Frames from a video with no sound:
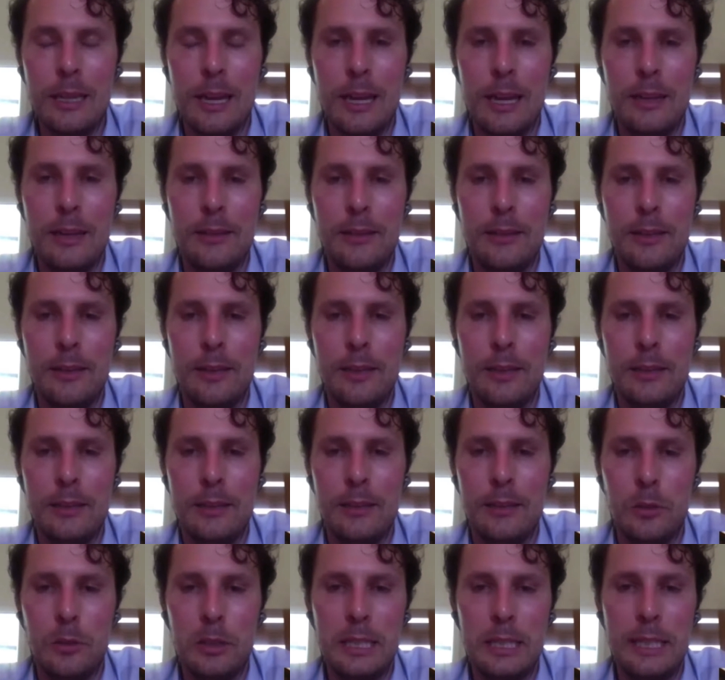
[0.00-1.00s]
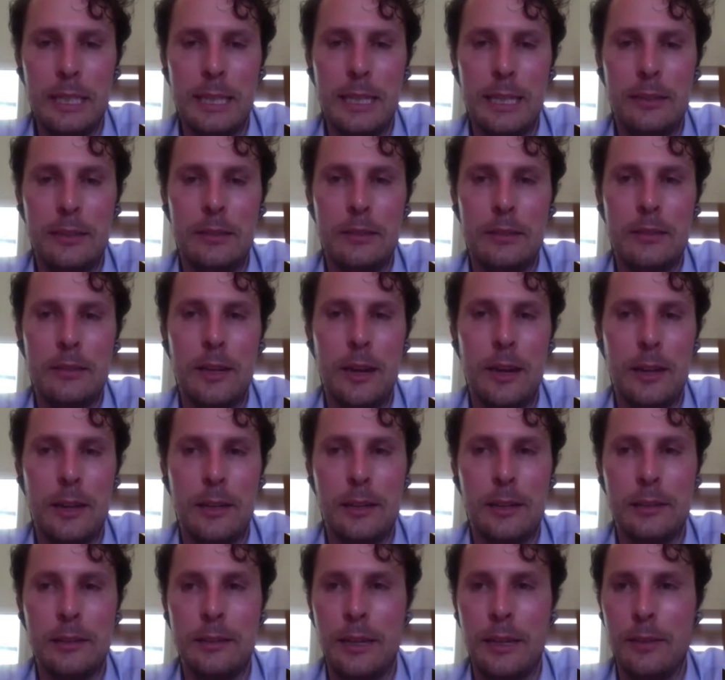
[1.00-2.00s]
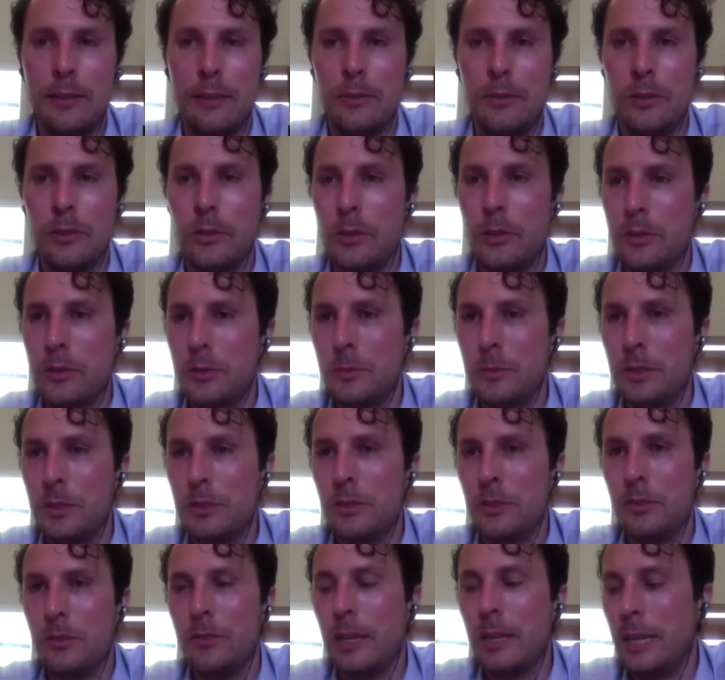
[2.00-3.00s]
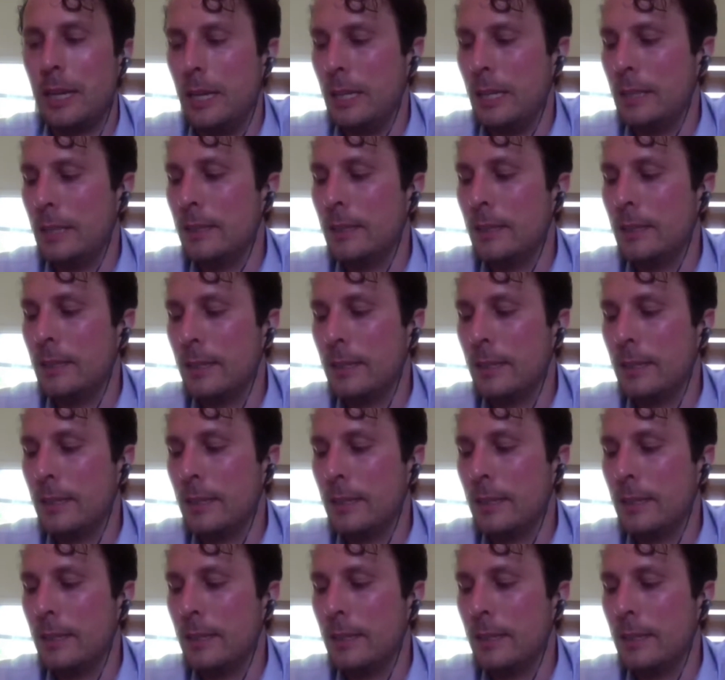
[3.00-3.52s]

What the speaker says: and then only to get stuck and have a nurse miss your vein?